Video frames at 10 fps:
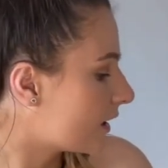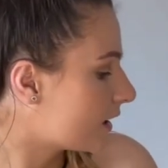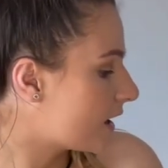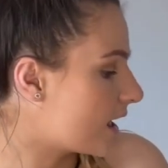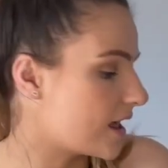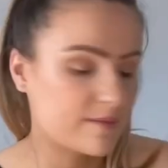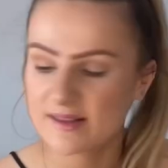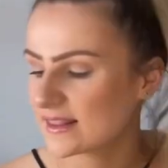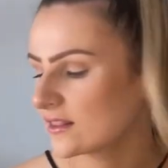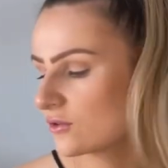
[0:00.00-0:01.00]
And I
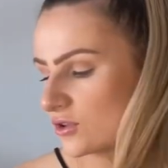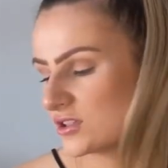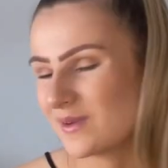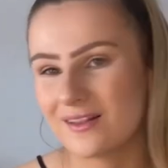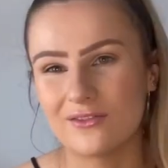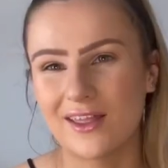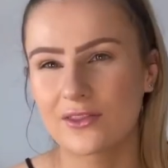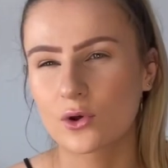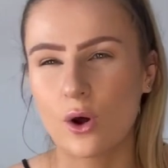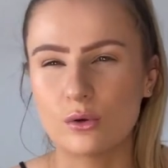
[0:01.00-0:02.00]
think they're good as well on like the
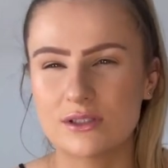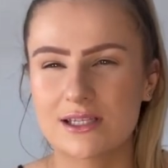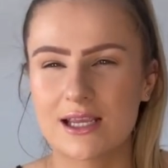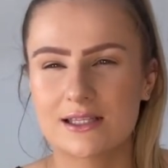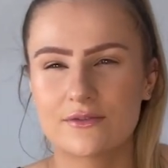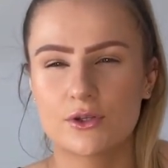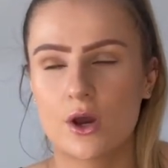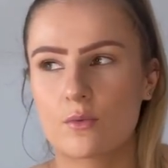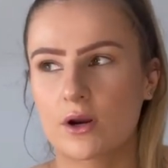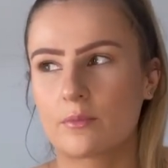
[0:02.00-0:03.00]
colder days if you don't
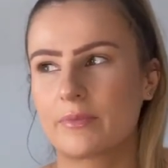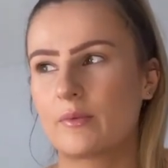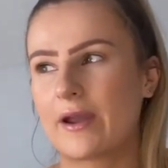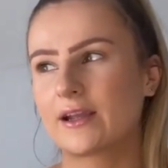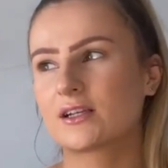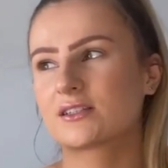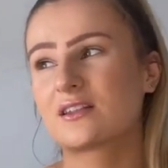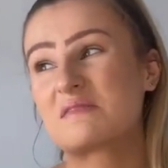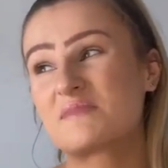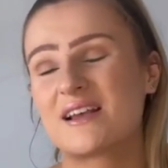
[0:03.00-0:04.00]
want to be wearing,
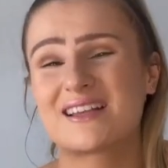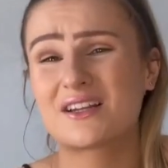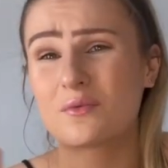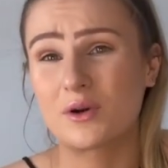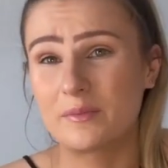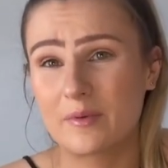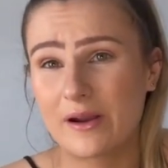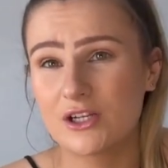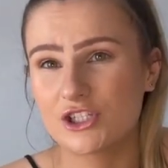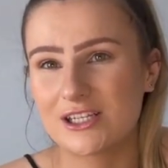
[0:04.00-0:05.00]
sometimes I don't want to be
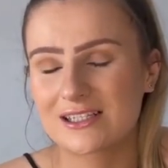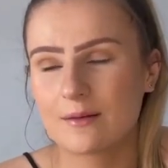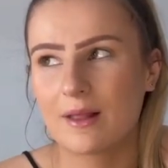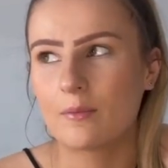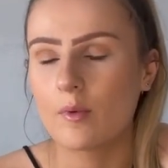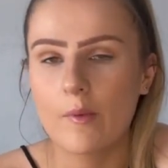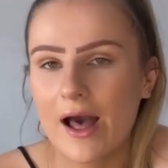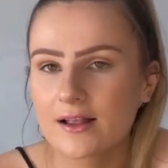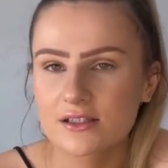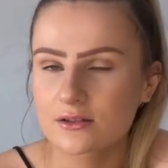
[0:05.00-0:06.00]
wearing jeans and I'm like, well, what
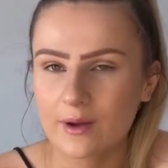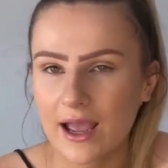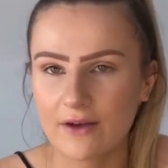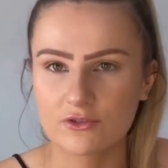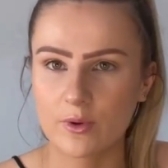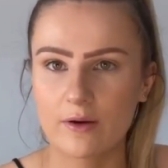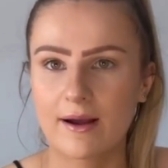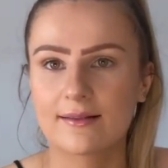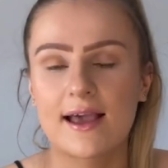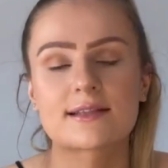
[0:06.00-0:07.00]
else do I have to wear on my
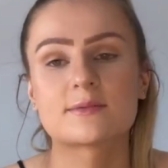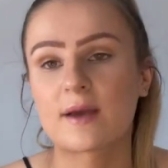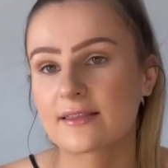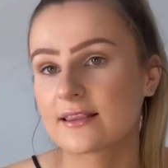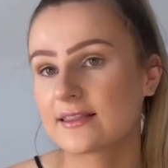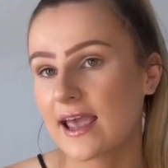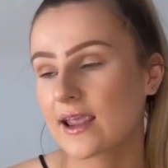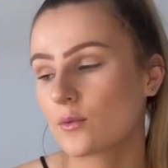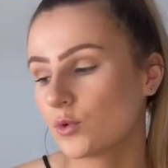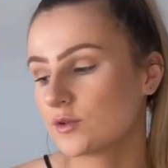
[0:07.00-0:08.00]
legs? But I think they
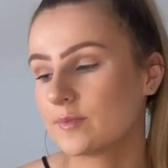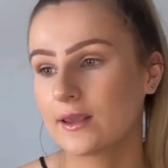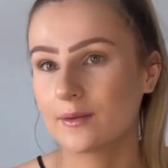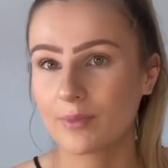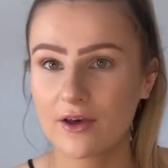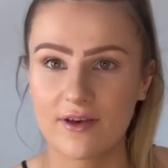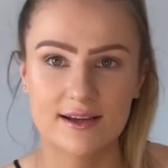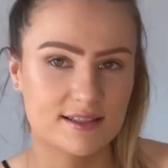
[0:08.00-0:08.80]
would be perfect.